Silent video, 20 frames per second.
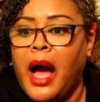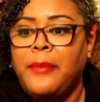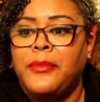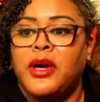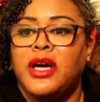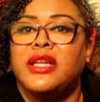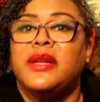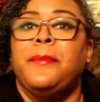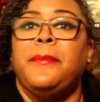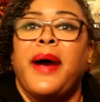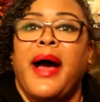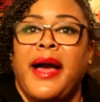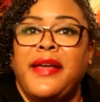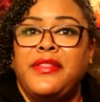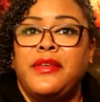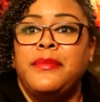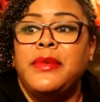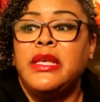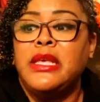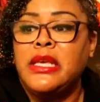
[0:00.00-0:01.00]
I'm going to buy
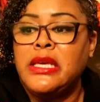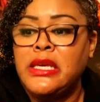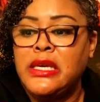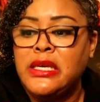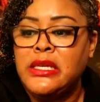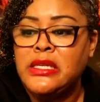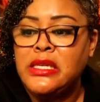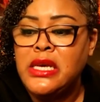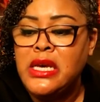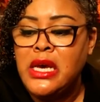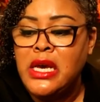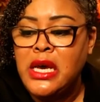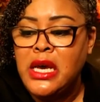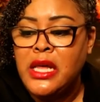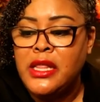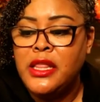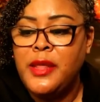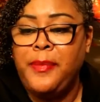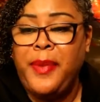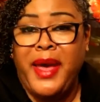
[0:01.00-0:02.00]
them again
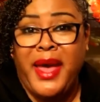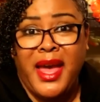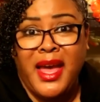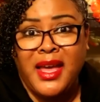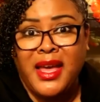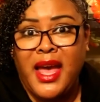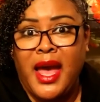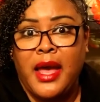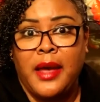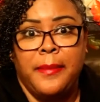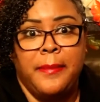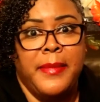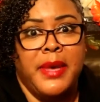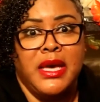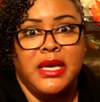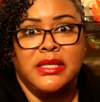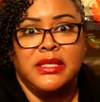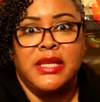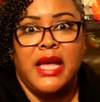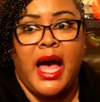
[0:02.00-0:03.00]
the pancake
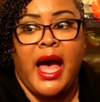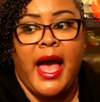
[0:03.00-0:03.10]
mix,